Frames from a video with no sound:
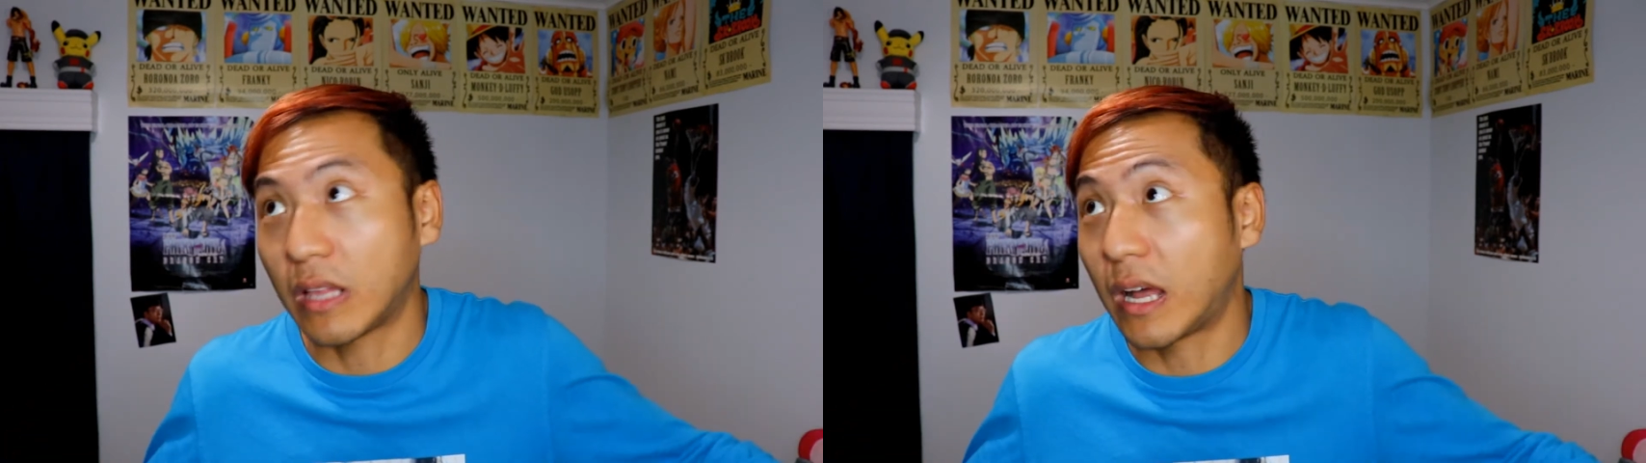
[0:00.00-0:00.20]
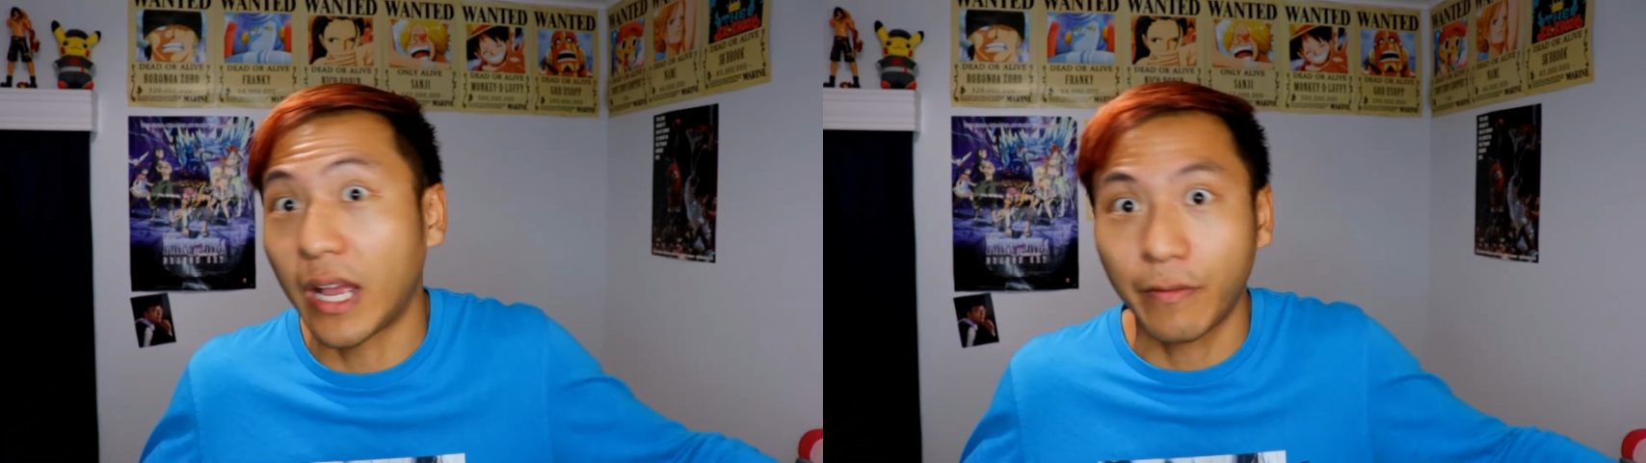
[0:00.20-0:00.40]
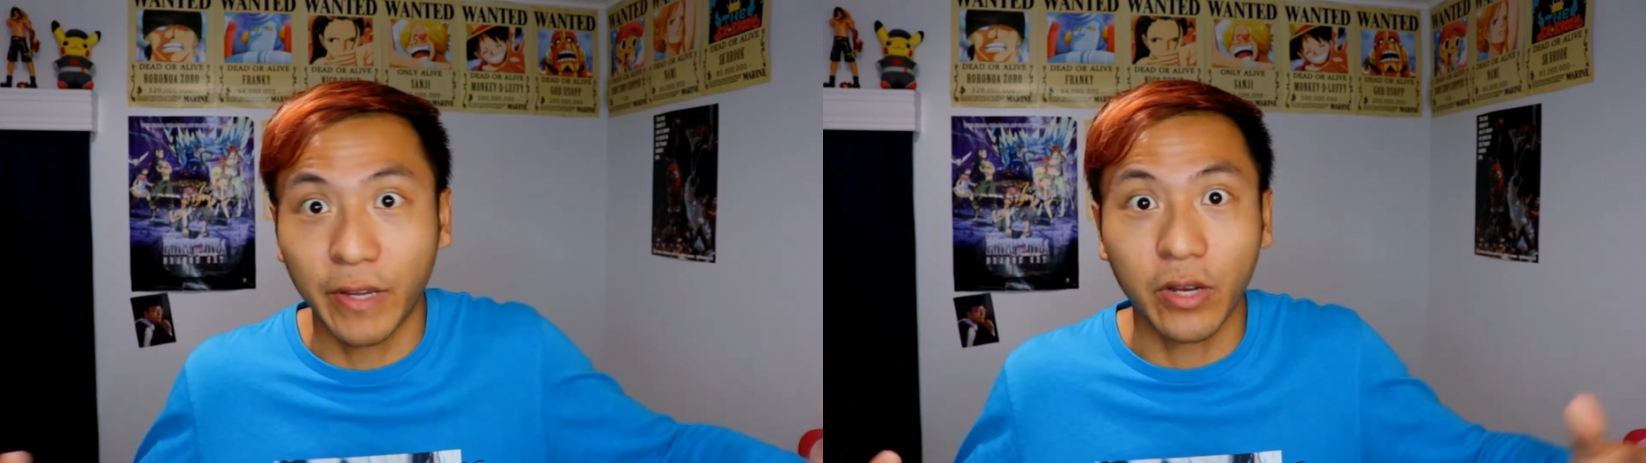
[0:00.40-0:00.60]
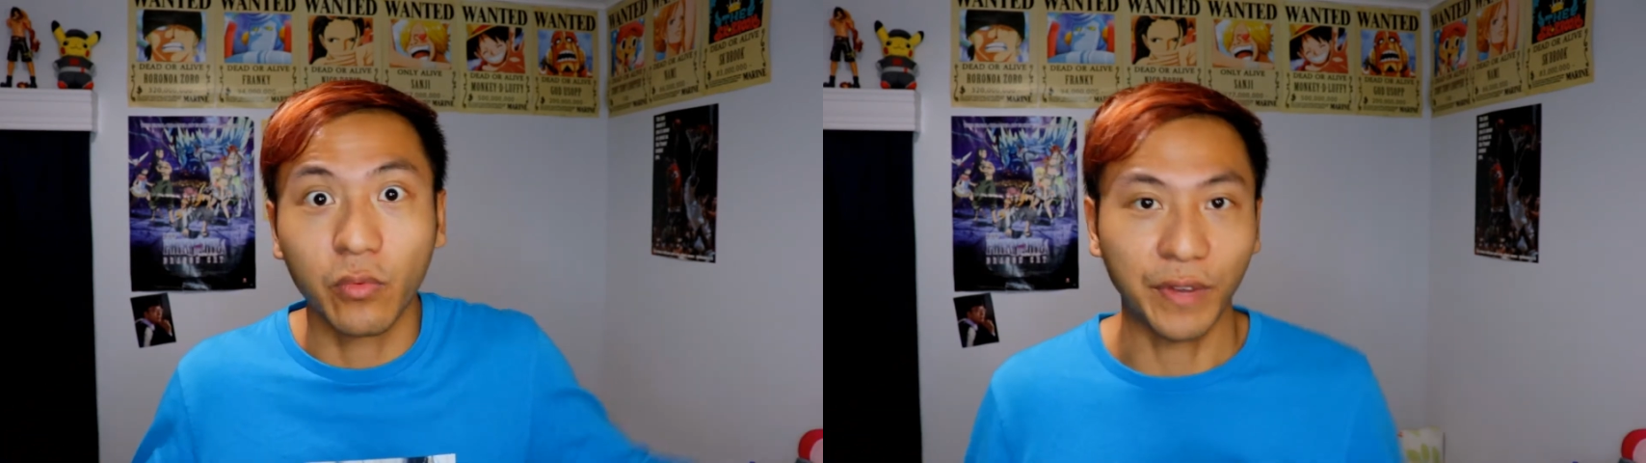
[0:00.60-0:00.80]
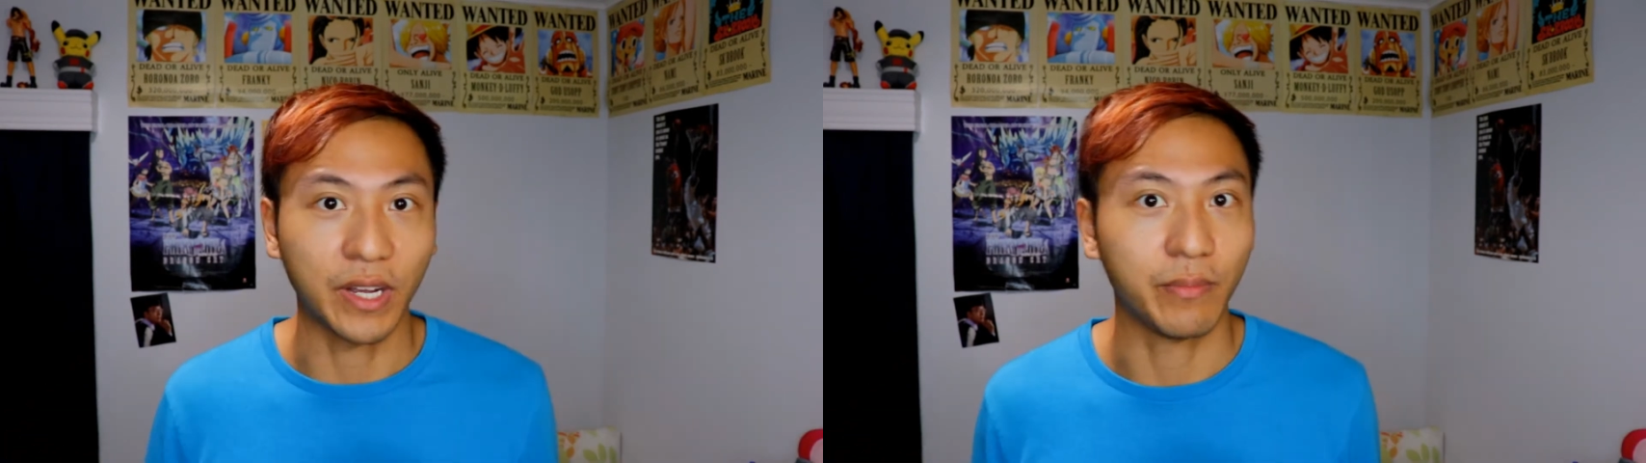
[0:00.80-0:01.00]
alive here
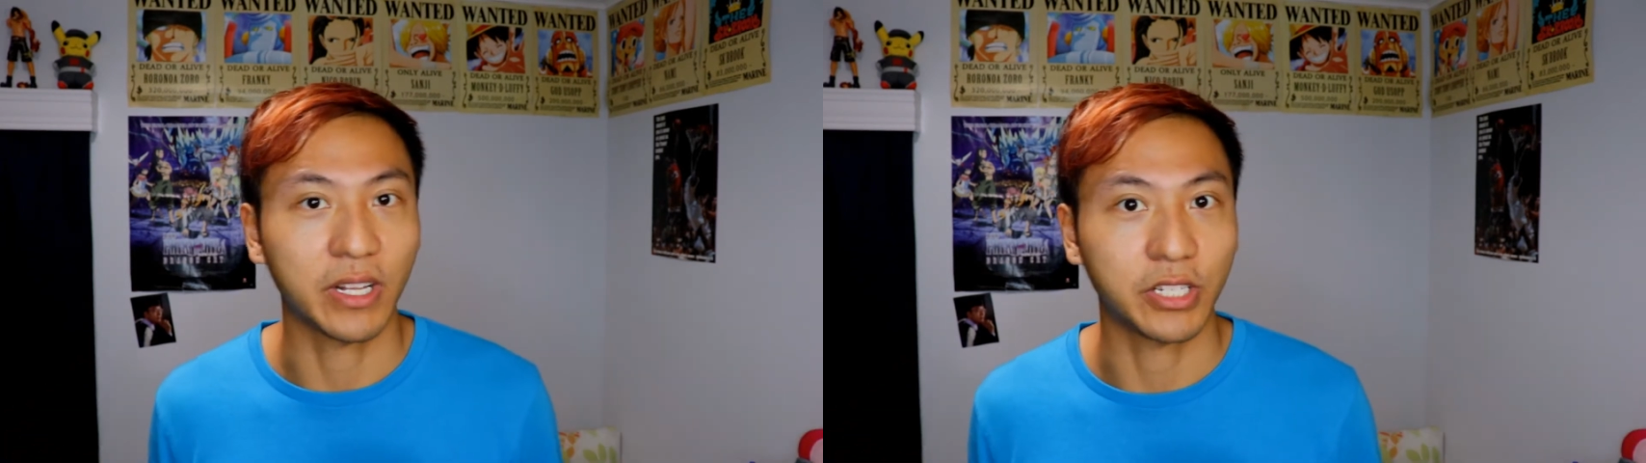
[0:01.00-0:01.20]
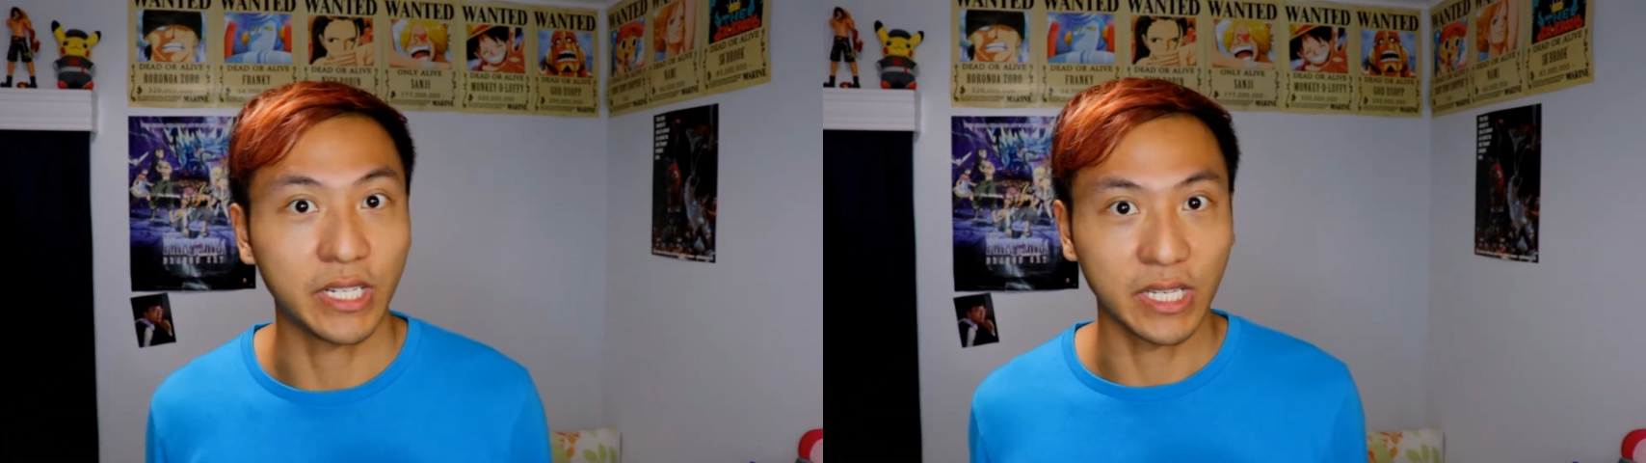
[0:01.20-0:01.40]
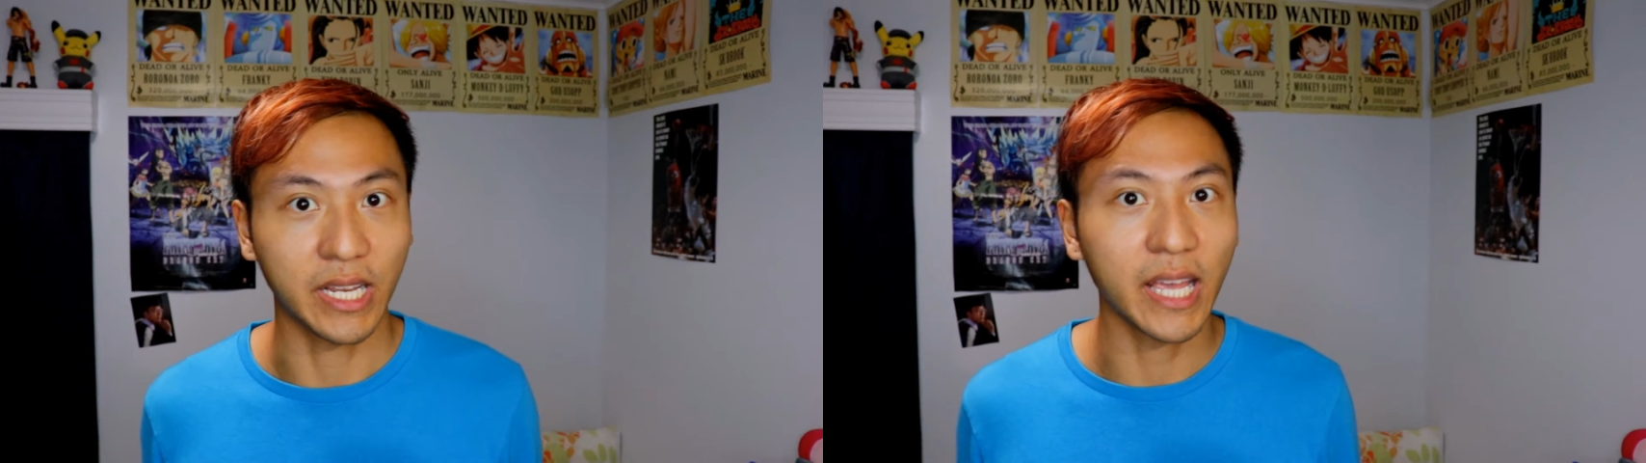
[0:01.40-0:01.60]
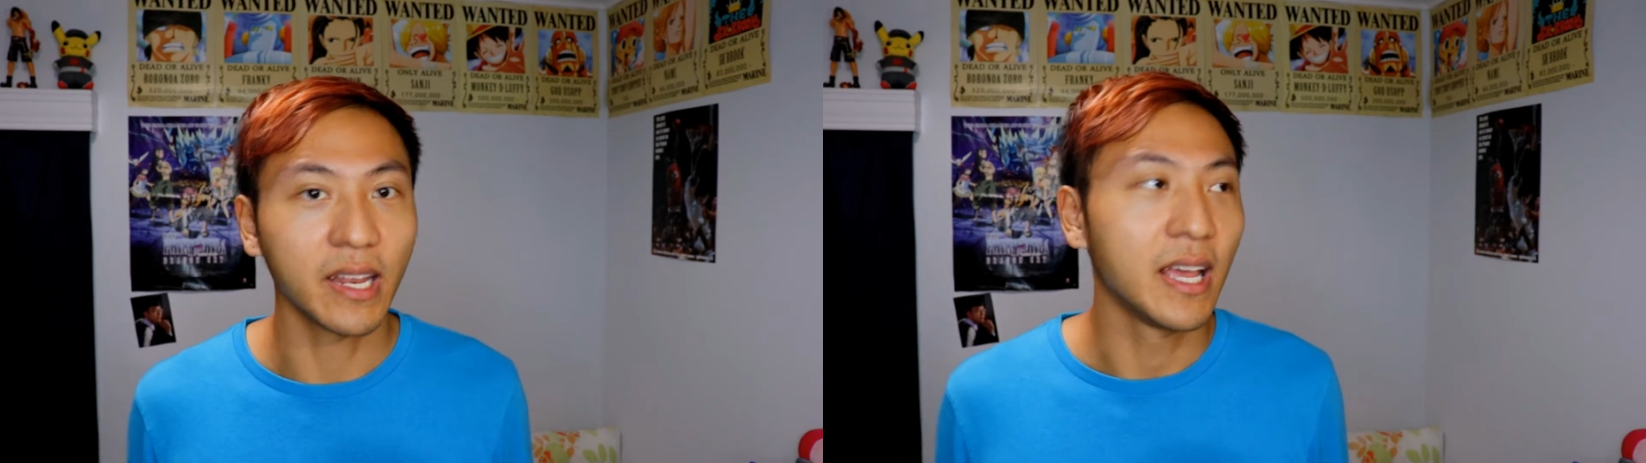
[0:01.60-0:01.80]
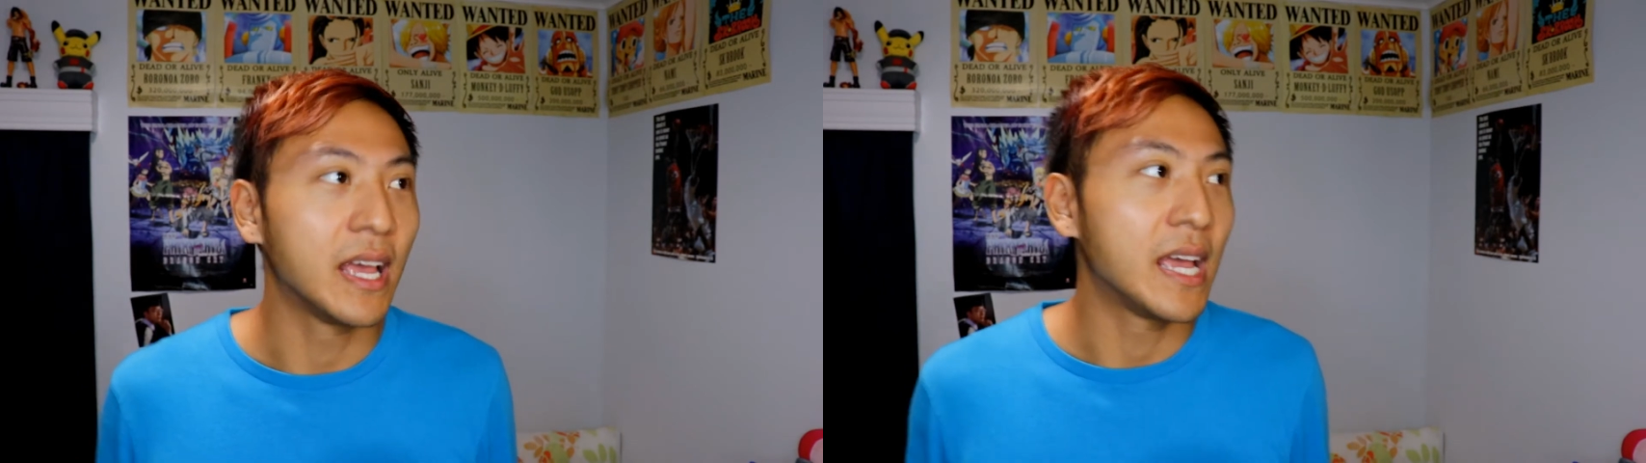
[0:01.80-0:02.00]
without much internet.